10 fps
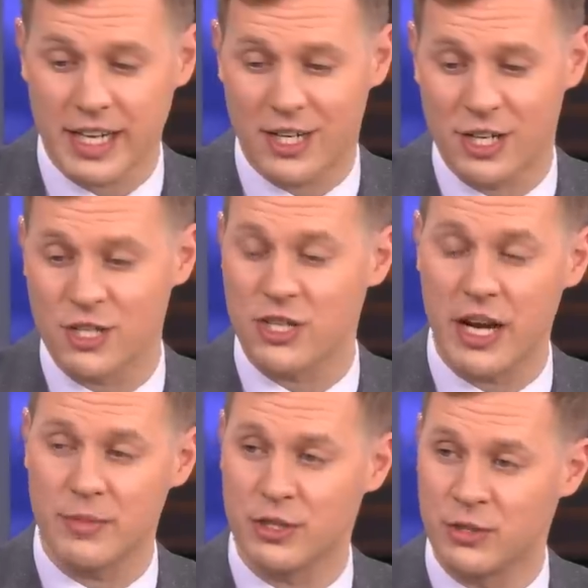actually a
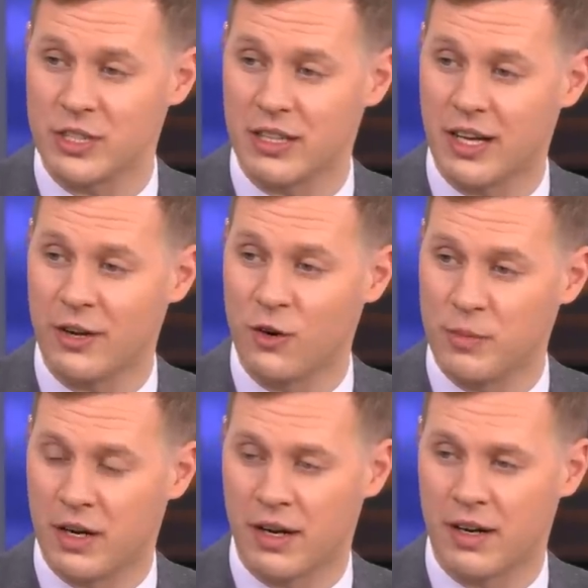shame to lose Ilhan
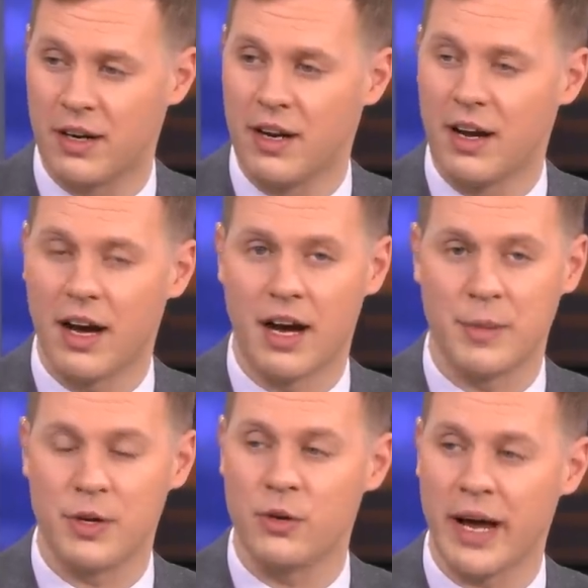Omar,
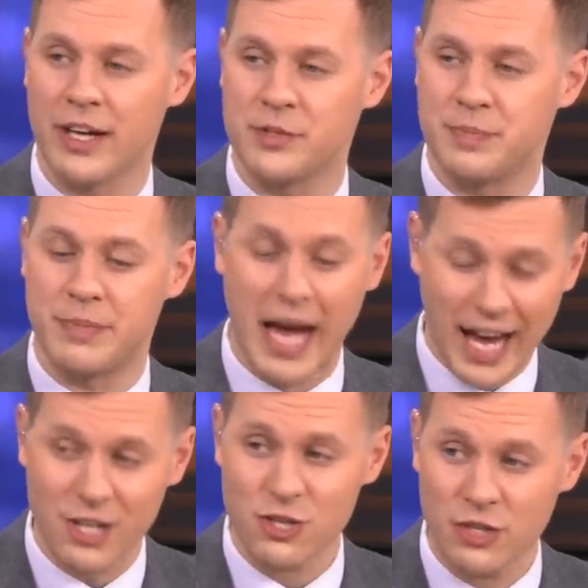um, who has
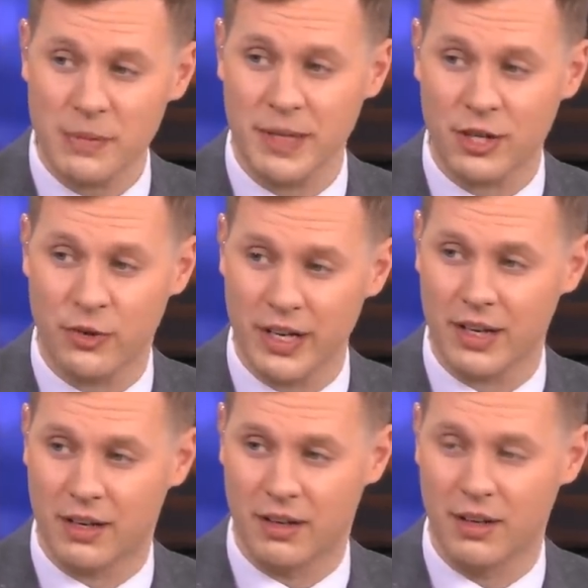actually been
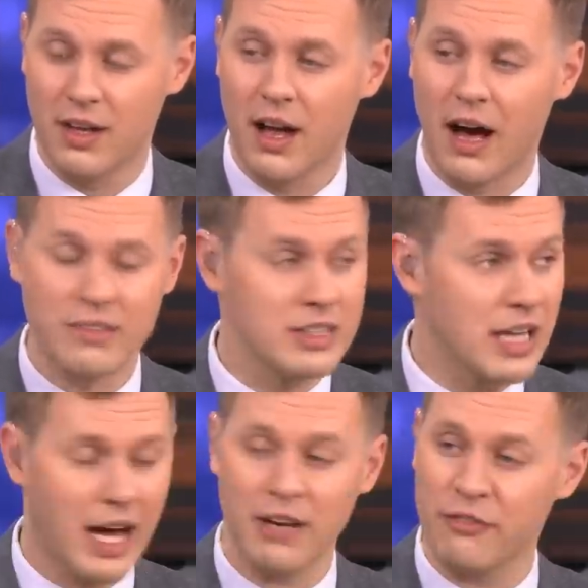critical of a
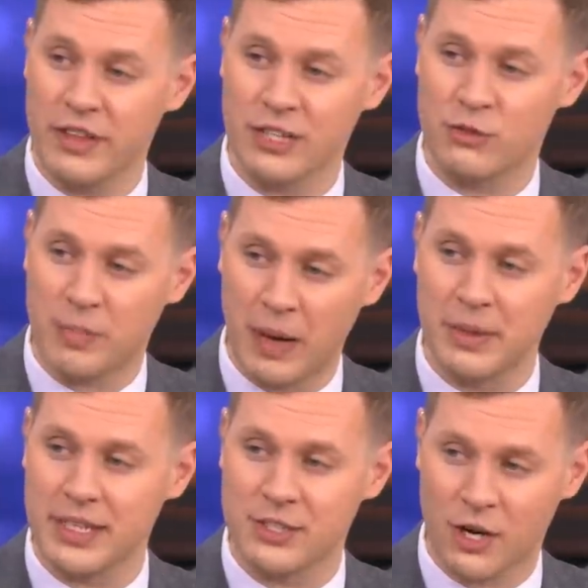lot of things
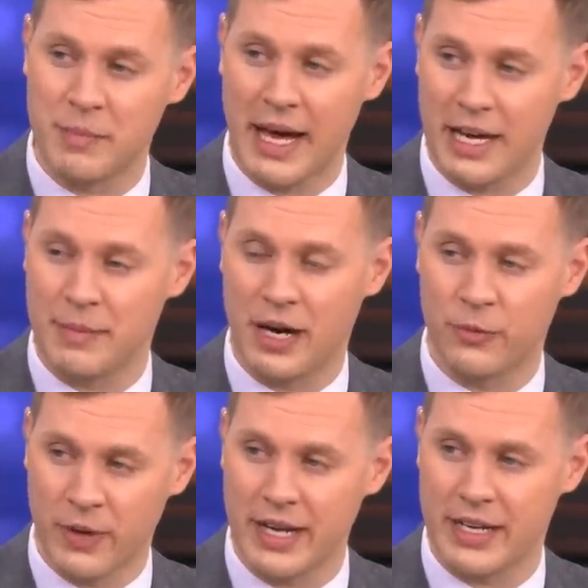Republicans are mad
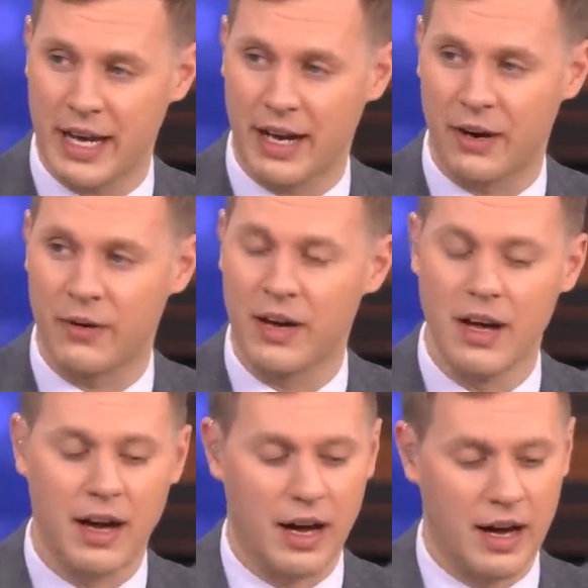about right now.
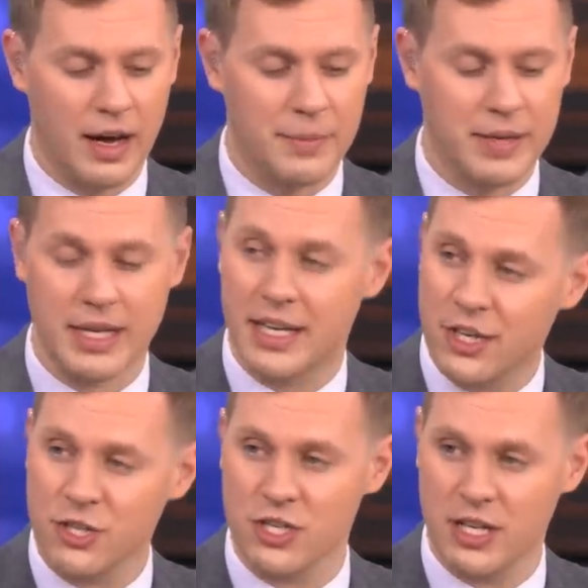Um,
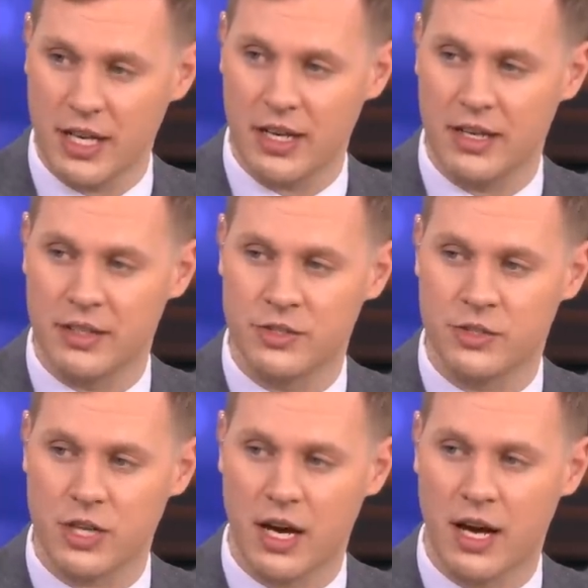here she
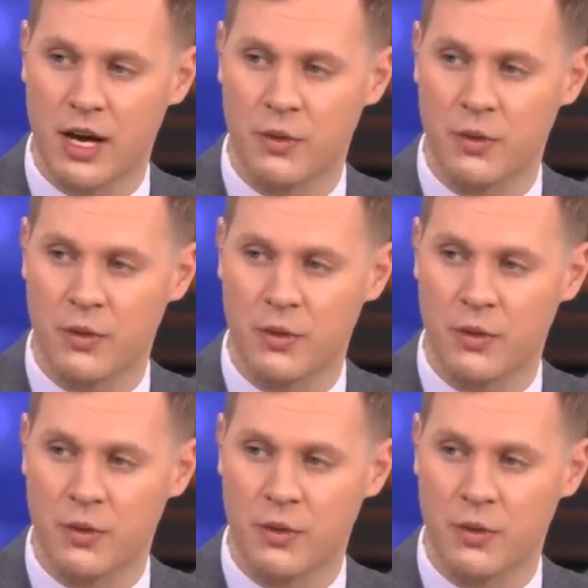is uh,